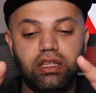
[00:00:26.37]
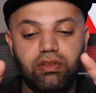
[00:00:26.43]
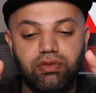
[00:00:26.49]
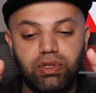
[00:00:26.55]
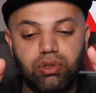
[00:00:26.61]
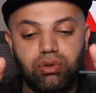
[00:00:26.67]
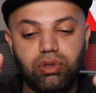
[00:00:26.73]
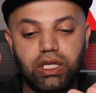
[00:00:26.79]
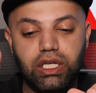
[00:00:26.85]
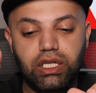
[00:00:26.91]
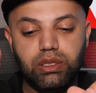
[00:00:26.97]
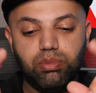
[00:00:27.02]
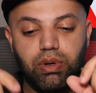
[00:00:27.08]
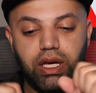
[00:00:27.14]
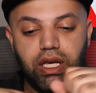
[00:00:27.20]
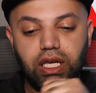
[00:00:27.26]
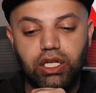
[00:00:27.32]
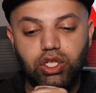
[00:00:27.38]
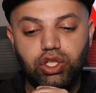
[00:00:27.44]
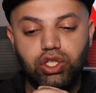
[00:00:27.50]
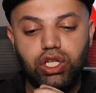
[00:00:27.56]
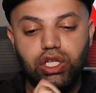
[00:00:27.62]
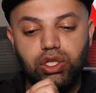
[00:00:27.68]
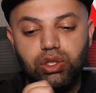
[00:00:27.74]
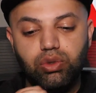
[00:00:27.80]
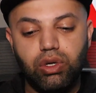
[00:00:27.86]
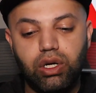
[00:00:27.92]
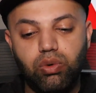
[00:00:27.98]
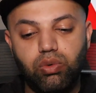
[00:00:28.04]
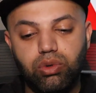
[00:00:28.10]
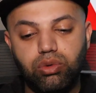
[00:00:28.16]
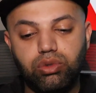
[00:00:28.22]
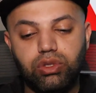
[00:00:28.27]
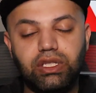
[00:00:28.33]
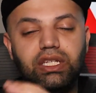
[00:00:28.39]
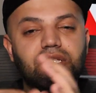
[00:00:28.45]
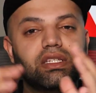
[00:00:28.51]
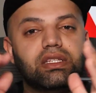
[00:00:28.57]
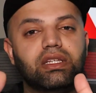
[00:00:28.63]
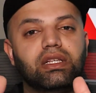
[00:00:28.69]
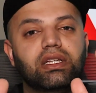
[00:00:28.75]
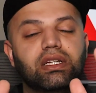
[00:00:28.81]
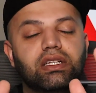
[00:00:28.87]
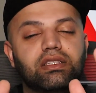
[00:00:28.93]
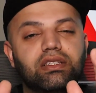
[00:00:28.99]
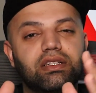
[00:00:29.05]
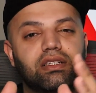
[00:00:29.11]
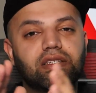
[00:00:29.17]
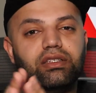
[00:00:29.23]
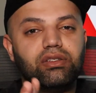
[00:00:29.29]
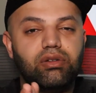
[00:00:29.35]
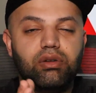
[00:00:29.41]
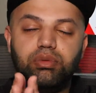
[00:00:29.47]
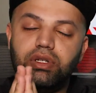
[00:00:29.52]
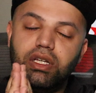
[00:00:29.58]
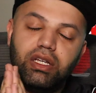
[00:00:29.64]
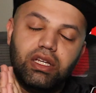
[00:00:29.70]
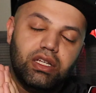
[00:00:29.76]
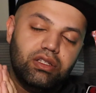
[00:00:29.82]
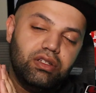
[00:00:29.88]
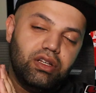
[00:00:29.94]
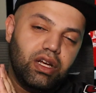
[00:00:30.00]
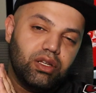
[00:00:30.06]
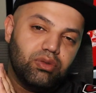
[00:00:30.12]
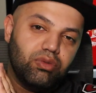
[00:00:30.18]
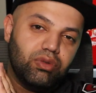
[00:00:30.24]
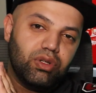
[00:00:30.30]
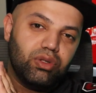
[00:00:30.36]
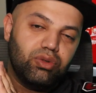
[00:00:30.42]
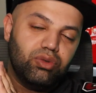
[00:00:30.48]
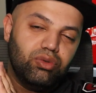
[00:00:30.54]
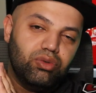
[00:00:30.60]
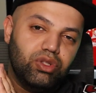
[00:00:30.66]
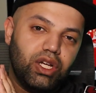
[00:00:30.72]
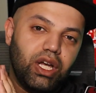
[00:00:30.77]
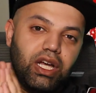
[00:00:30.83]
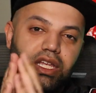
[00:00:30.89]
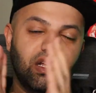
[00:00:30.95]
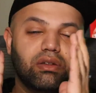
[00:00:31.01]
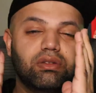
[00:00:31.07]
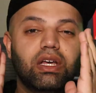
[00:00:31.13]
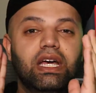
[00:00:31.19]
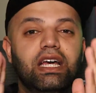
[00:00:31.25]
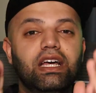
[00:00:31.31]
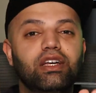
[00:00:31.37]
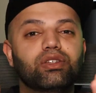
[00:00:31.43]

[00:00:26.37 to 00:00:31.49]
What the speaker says: The video is by Exchange 106, and the link is in the description in case you guys wanted to check it out.